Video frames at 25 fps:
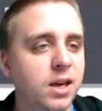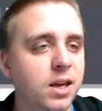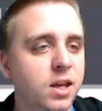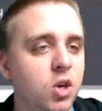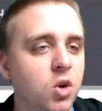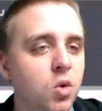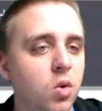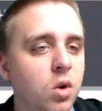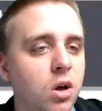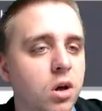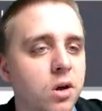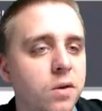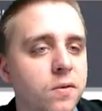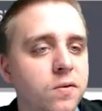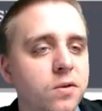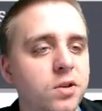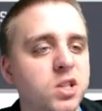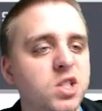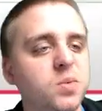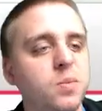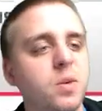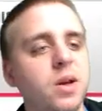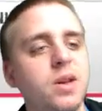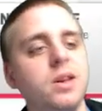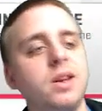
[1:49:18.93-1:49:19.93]
Thank you all
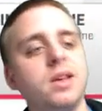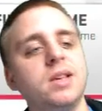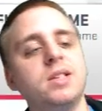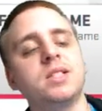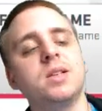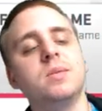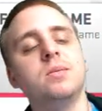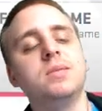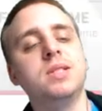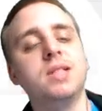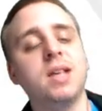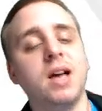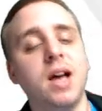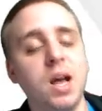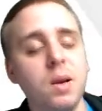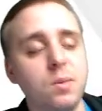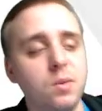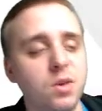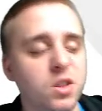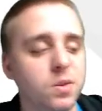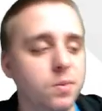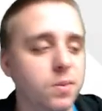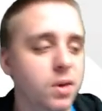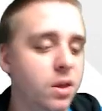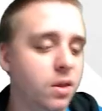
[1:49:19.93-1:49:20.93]
for spending some
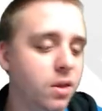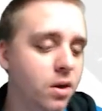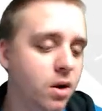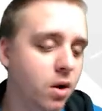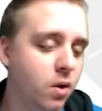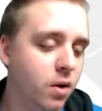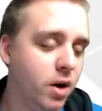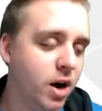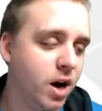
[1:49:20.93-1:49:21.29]
time with me,